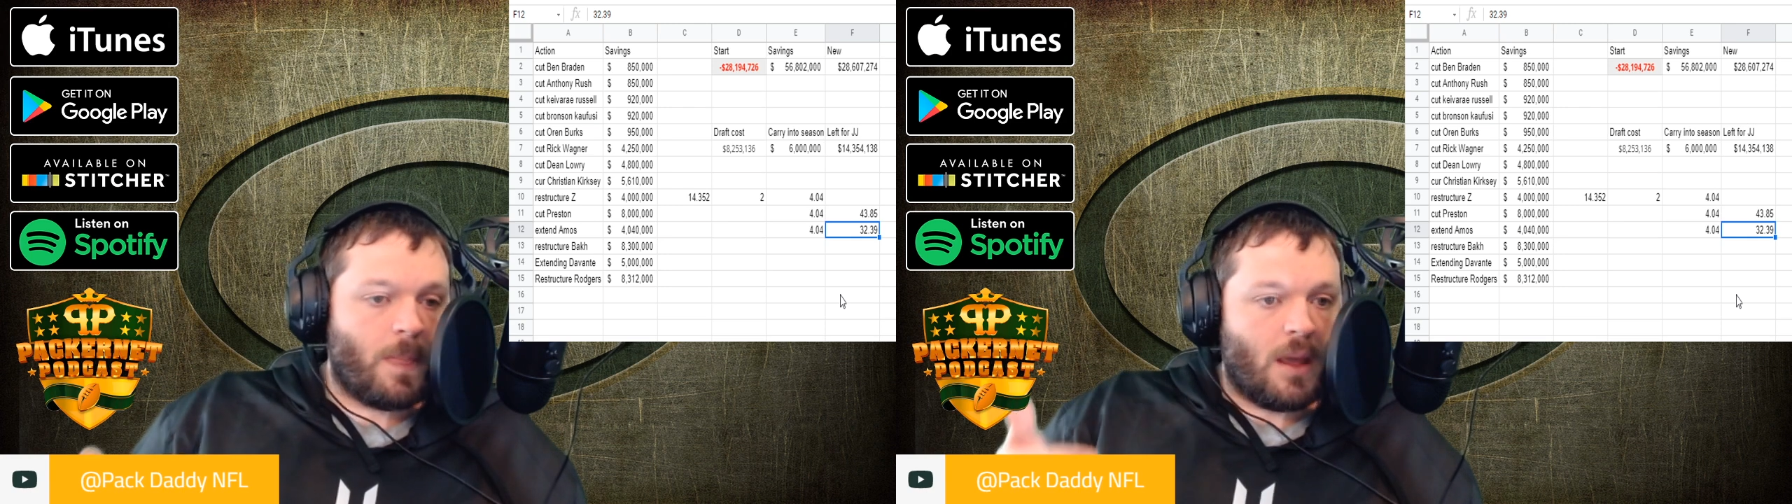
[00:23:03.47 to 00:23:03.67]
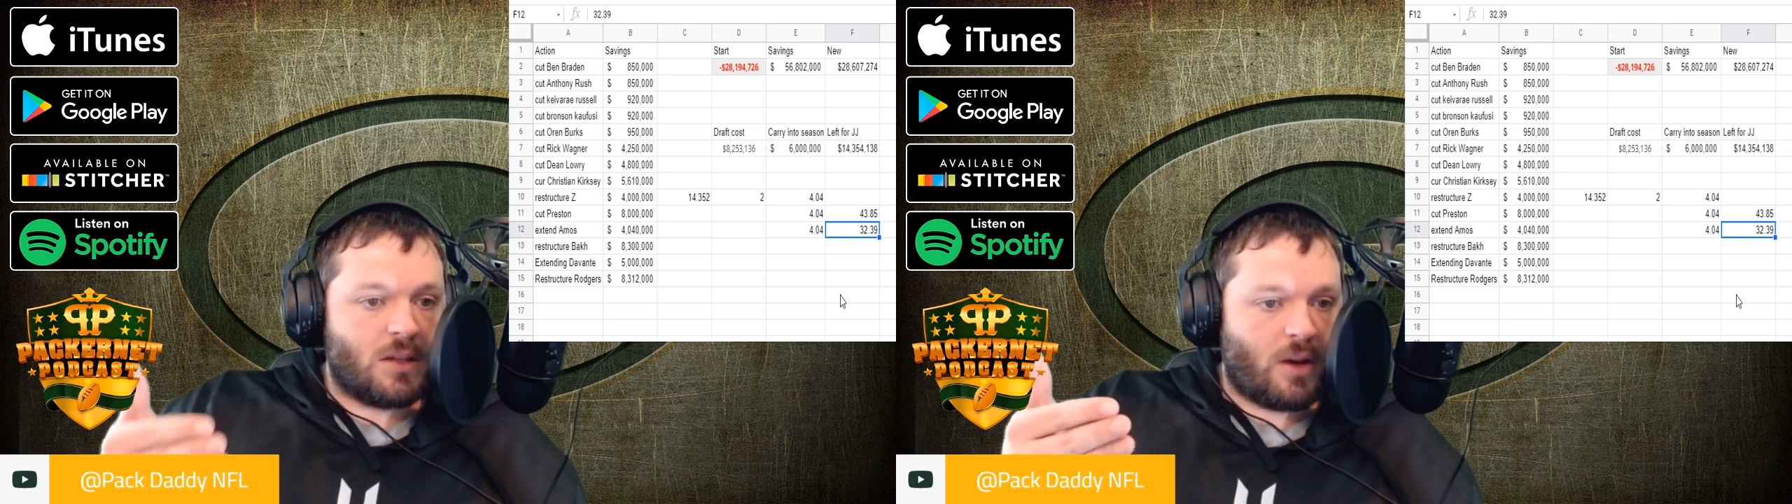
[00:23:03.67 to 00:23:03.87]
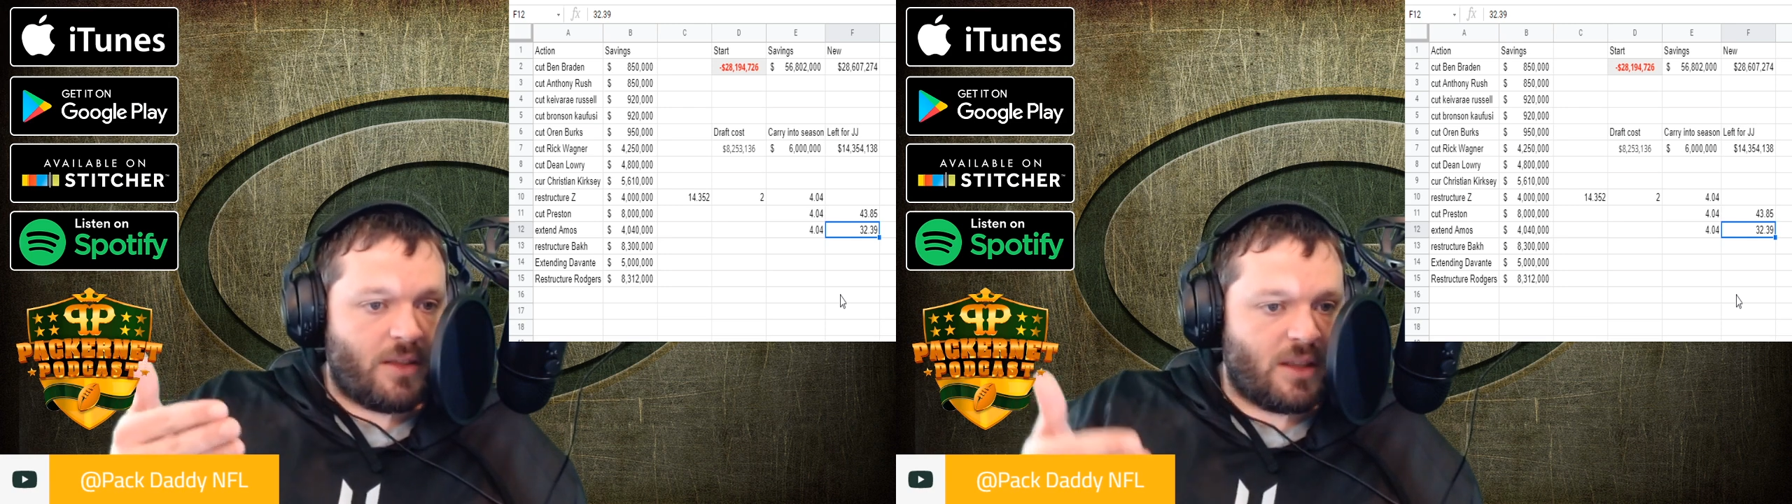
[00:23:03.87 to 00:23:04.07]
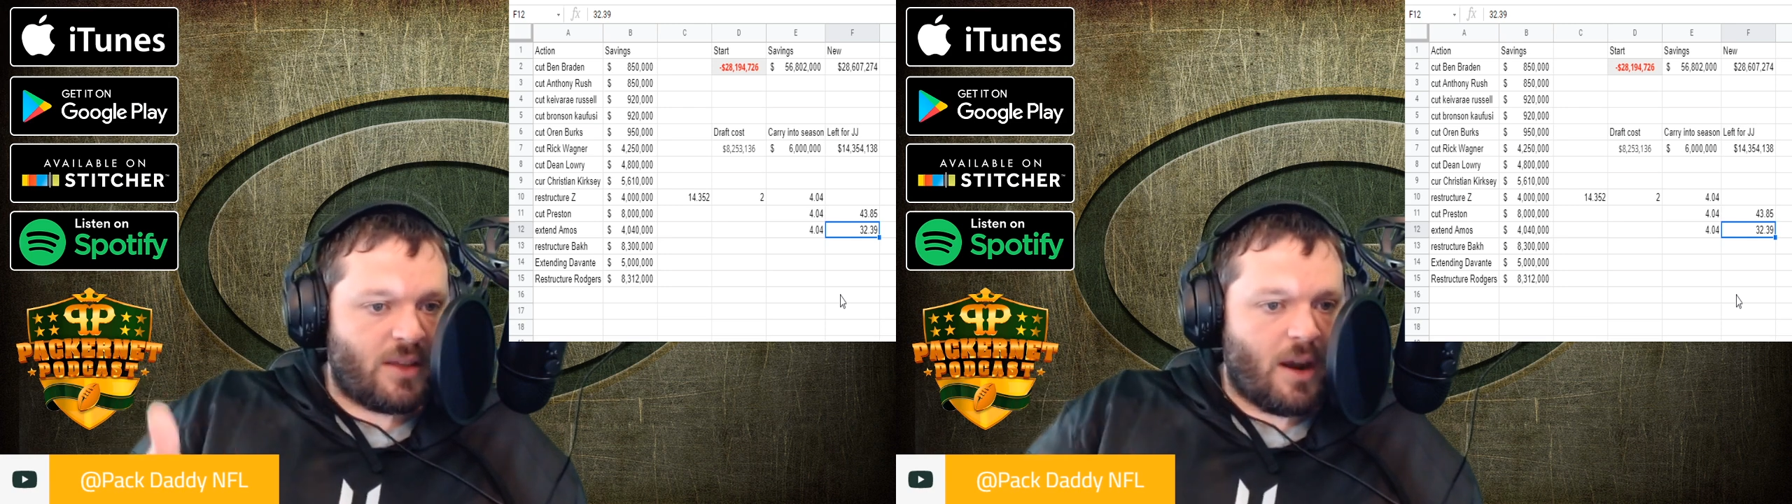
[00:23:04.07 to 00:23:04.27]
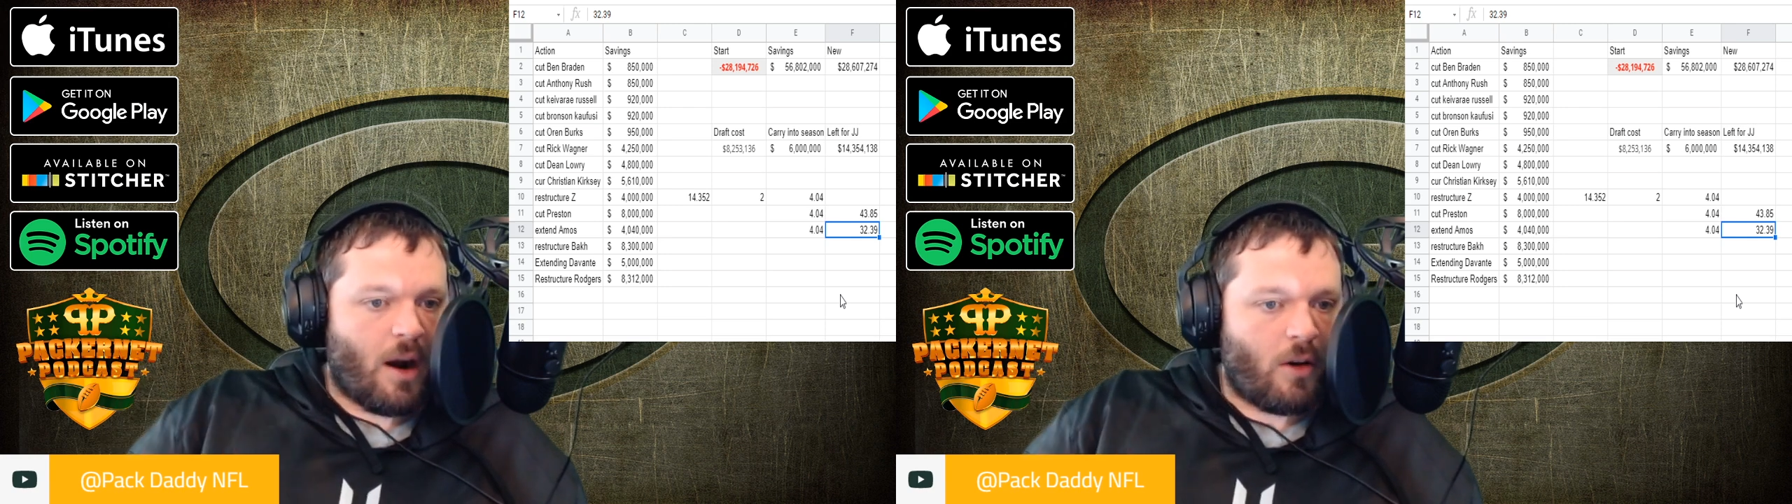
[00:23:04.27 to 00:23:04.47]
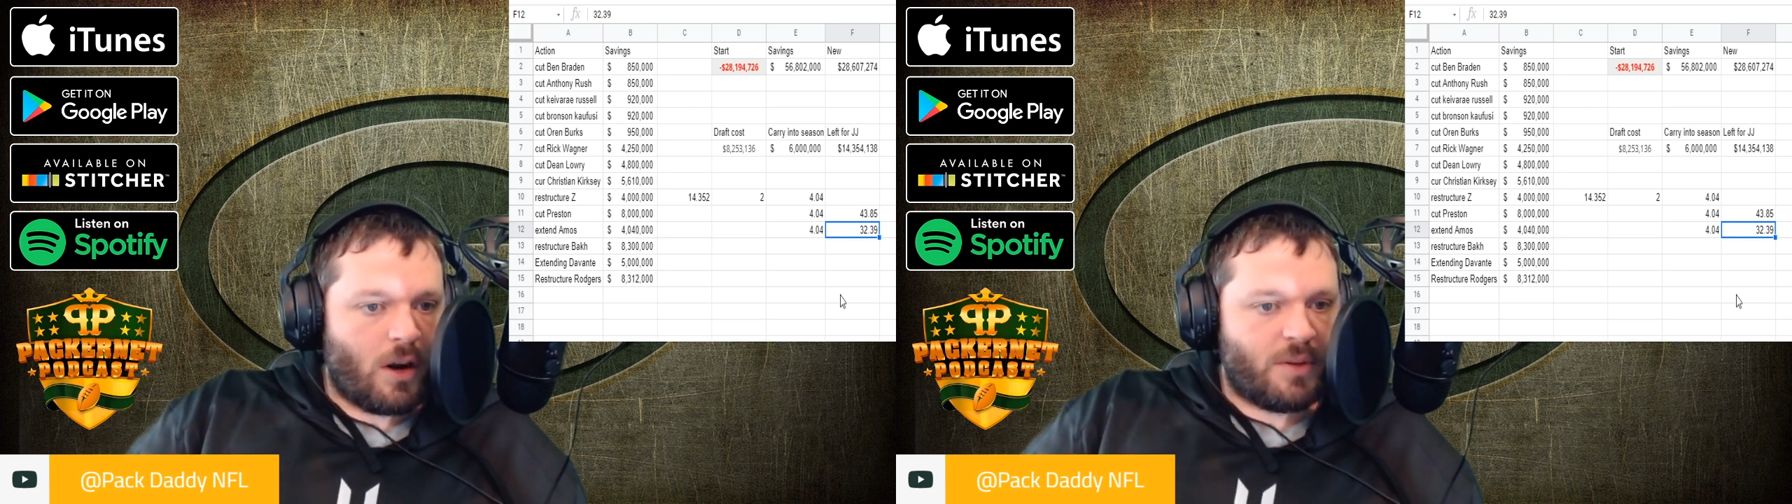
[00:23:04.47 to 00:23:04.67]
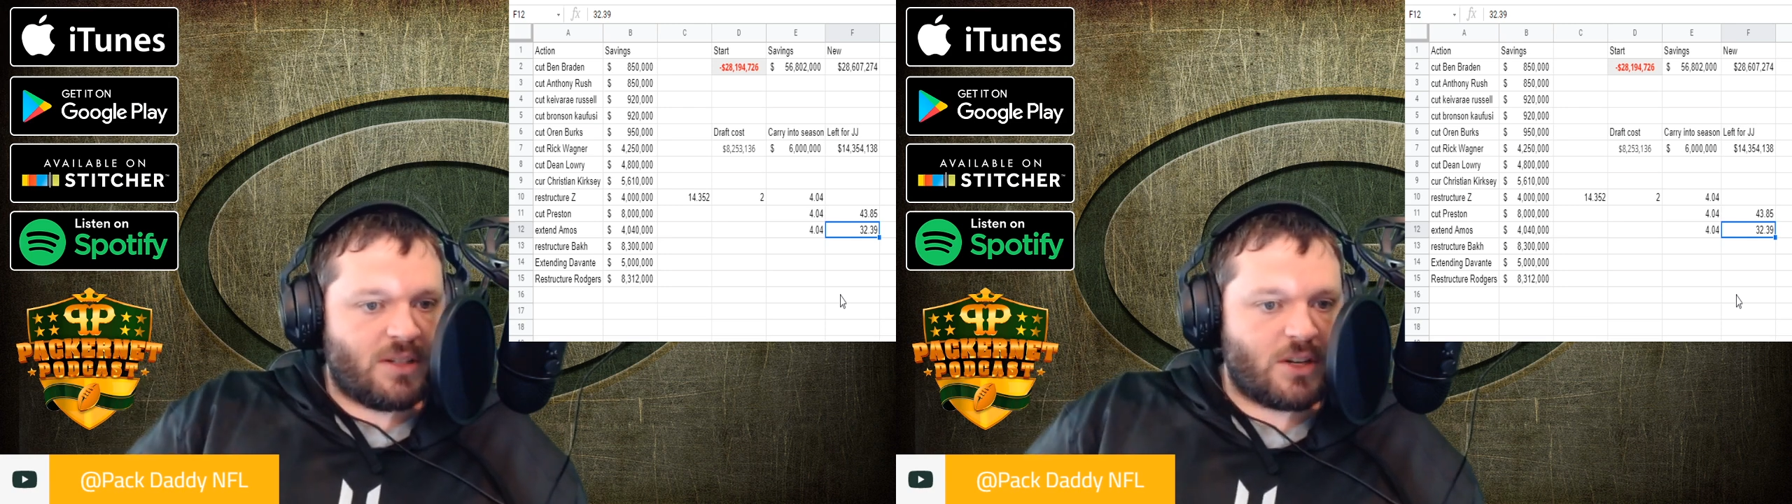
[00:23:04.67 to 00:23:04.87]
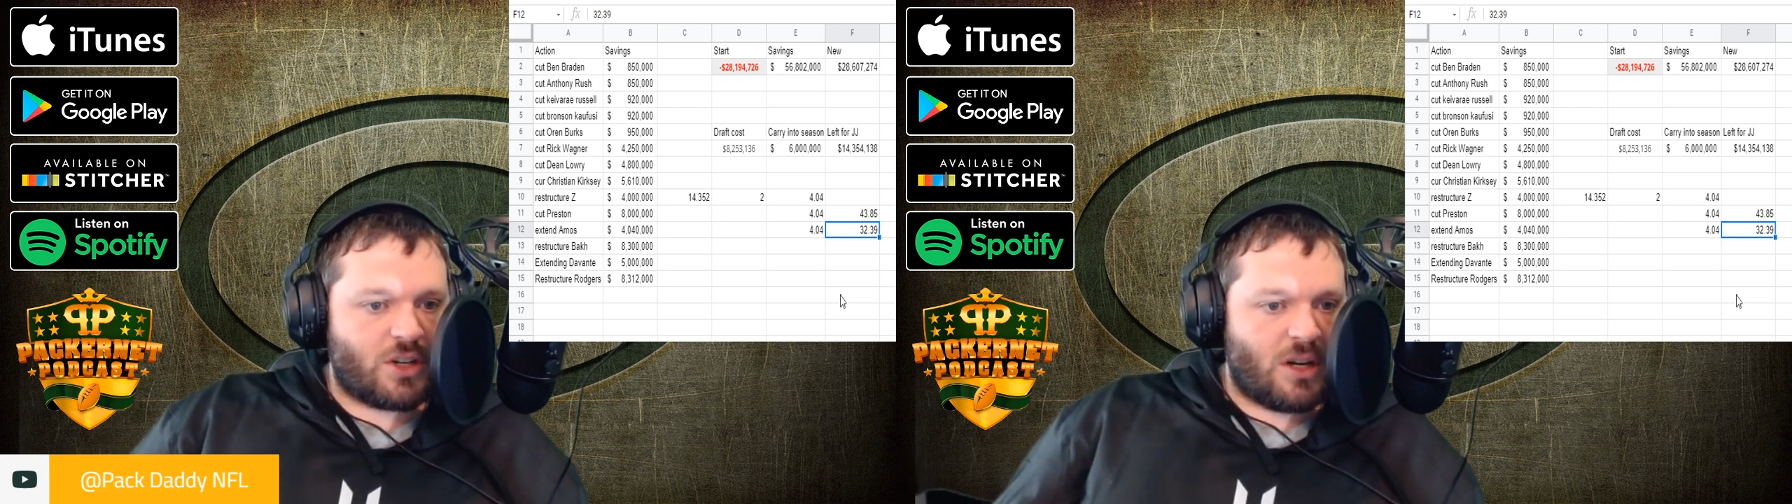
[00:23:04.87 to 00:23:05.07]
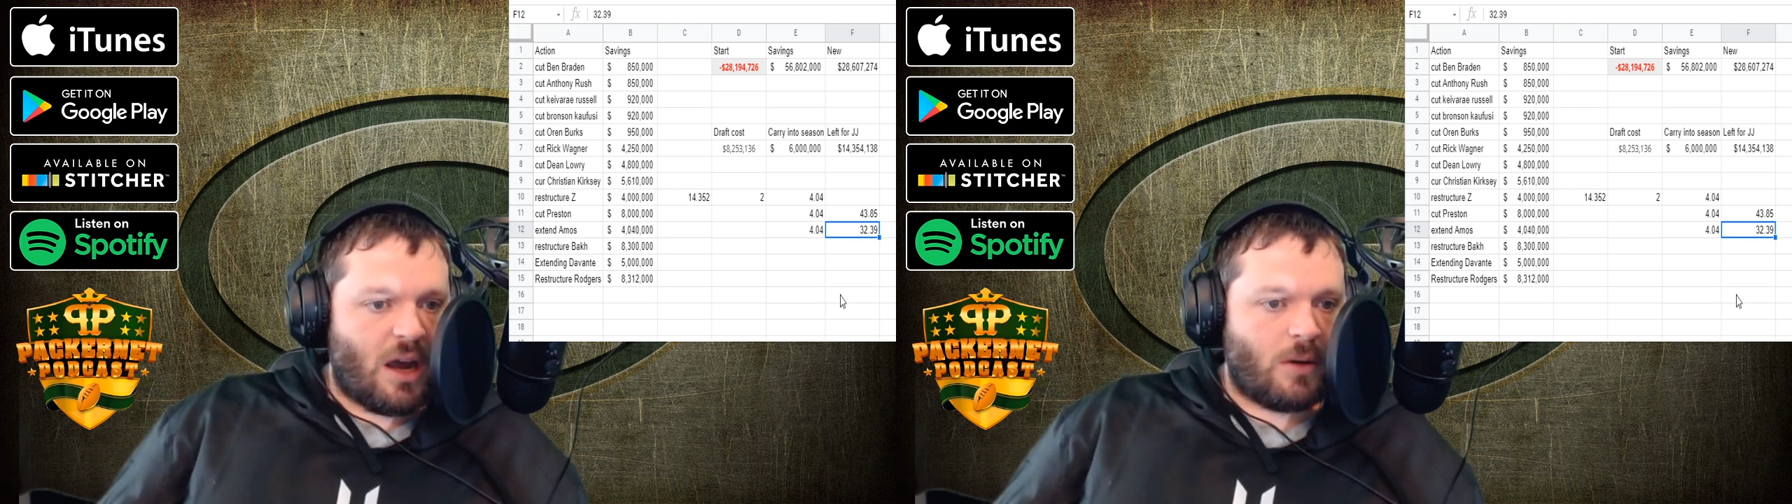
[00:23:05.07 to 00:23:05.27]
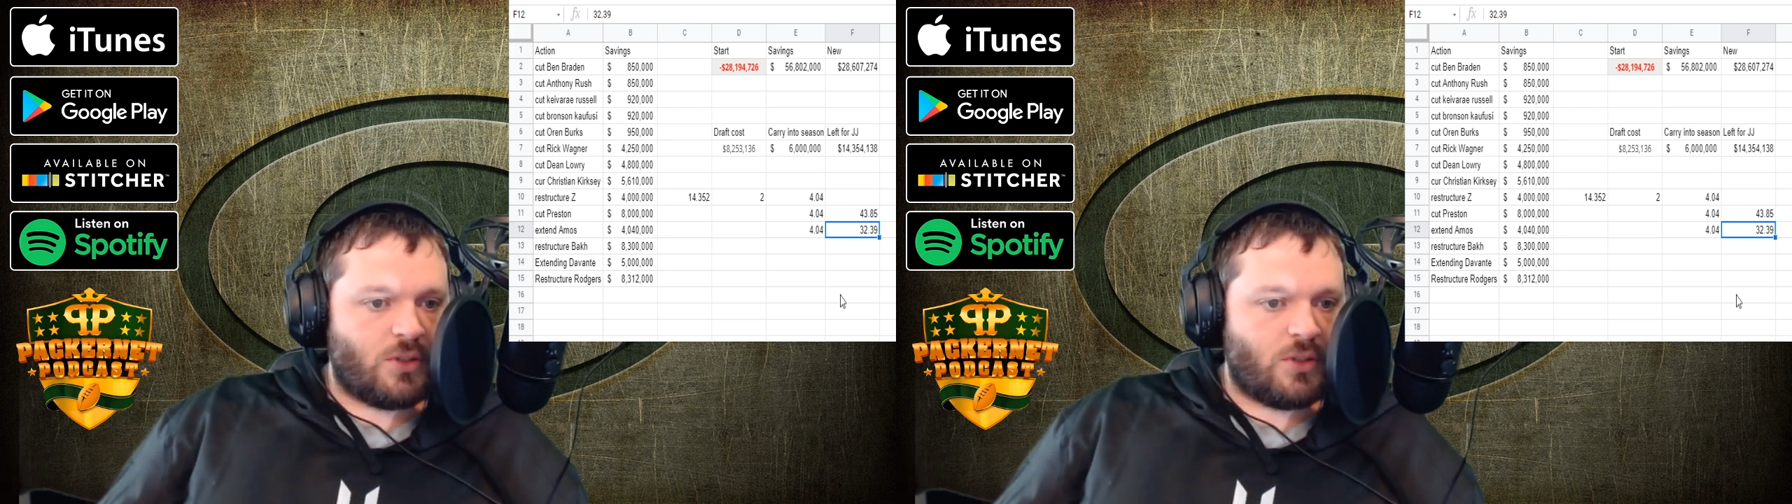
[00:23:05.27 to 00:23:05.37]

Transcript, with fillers: So I think they are in a position now